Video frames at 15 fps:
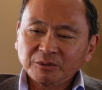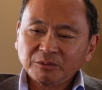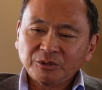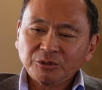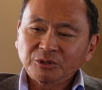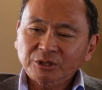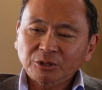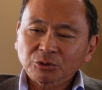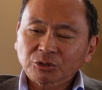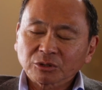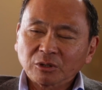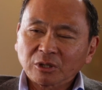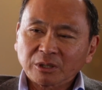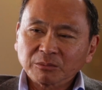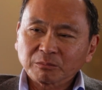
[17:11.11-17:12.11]
new
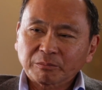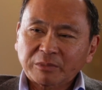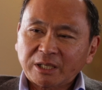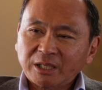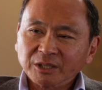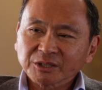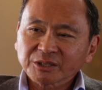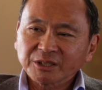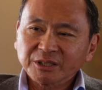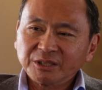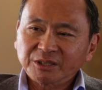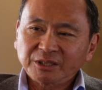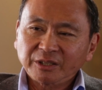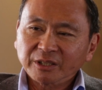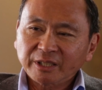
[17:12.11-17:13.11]
social
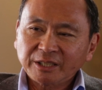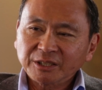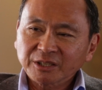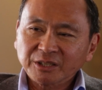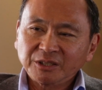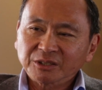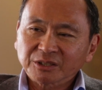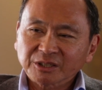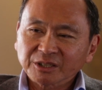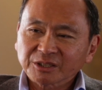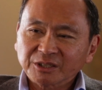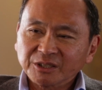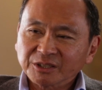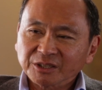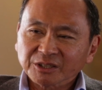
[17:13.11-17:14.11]
policies in the
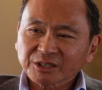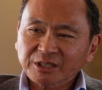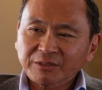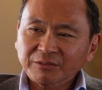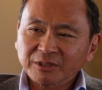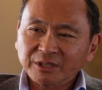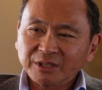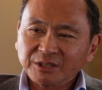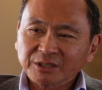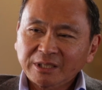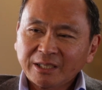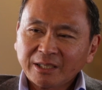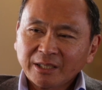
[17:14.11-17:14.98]
1960s and 70s,